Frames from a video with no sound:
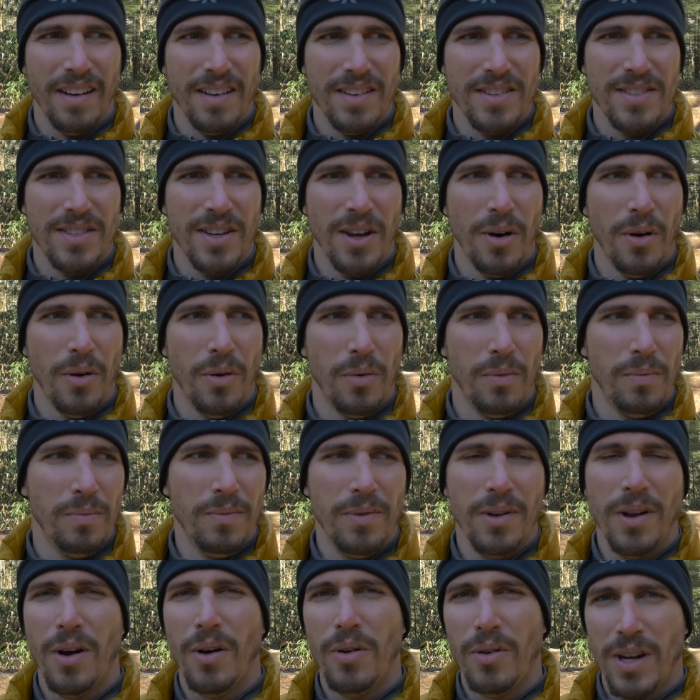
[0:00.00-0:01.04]
so
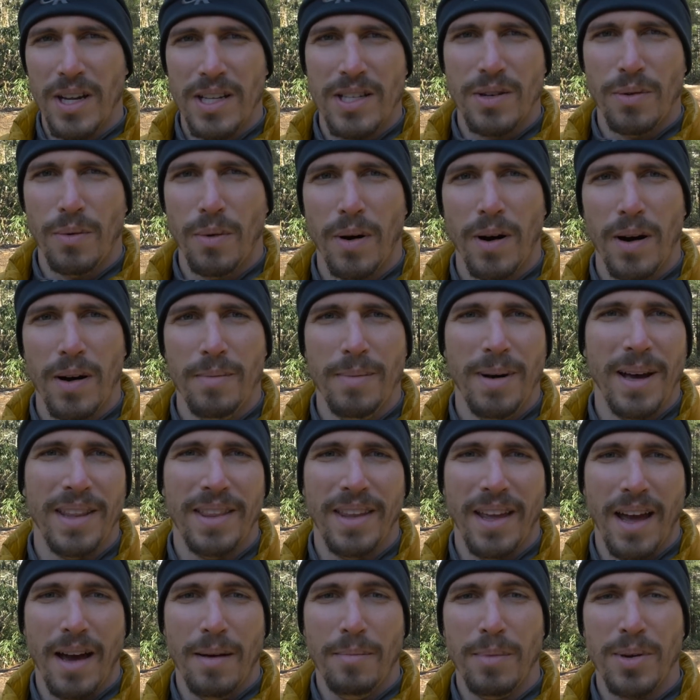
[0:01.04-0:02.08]
no need to worry about
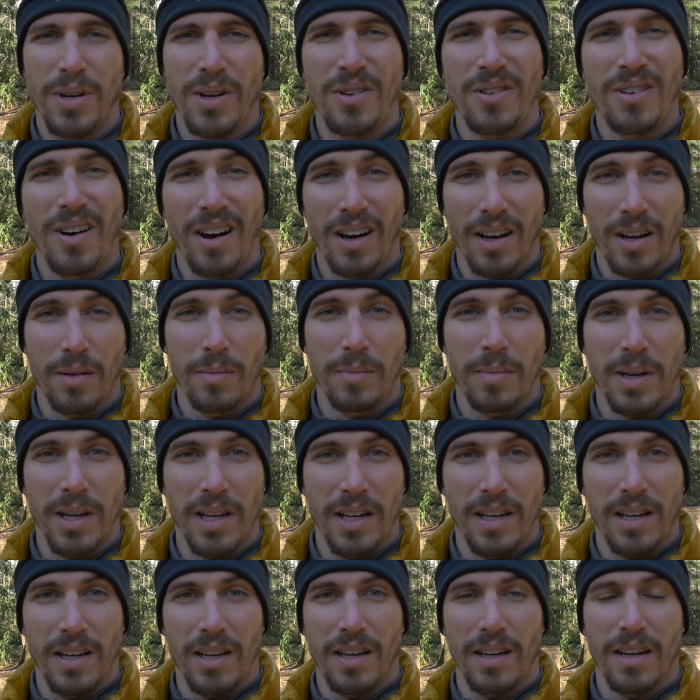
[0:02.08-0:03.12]
that, but you're not going to
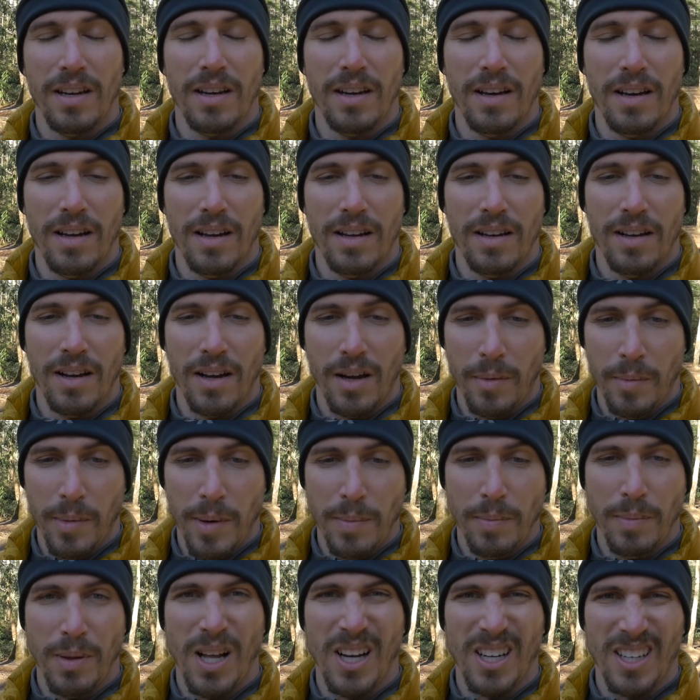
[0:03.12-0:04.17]
be
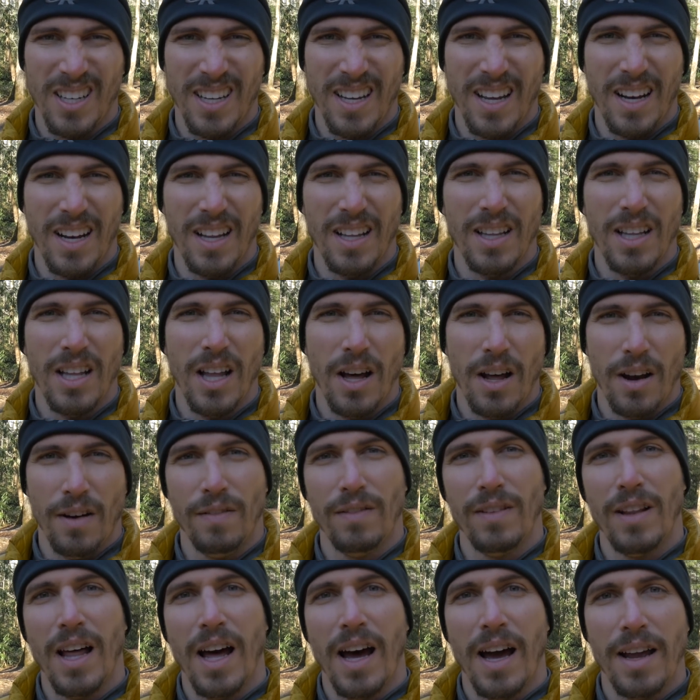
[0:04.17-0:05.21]
blocking out a lot
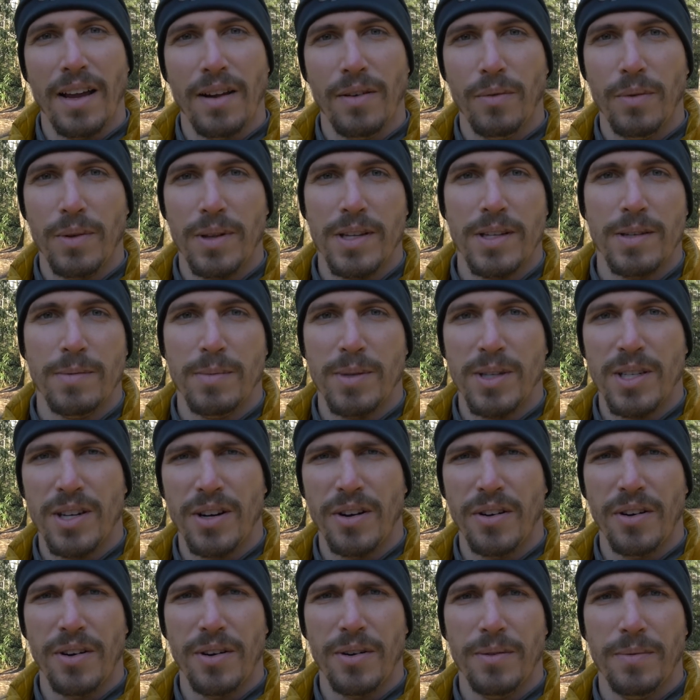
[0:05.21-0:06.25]
of light with this material.